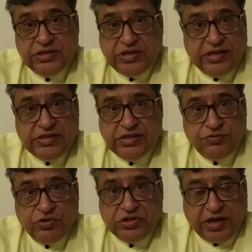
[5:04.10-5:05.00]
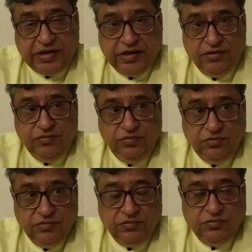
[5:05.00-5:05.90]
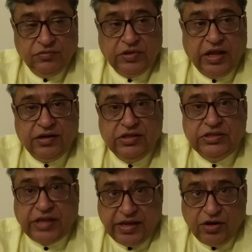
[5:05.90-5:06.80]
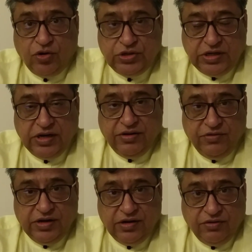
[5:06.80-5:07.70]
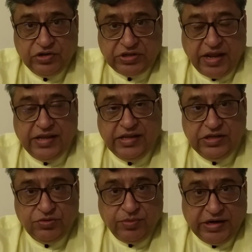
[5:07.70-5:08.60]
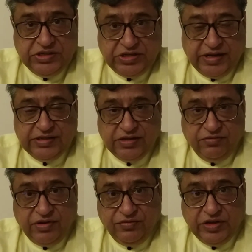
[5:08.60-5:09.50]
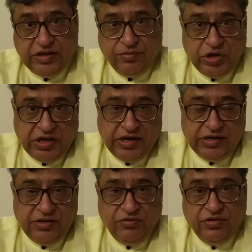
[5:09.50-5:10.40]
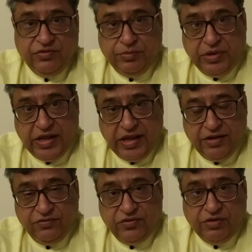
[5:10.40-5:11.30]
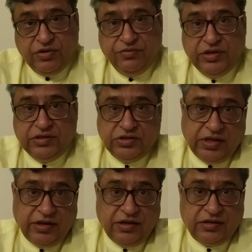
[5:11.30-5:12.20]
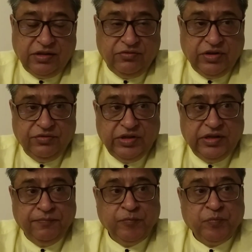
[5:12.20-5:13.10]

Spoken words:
changes would set in at the psychological level. Our psyches might change, the way we communicate, the way we behave, the way we think, the way we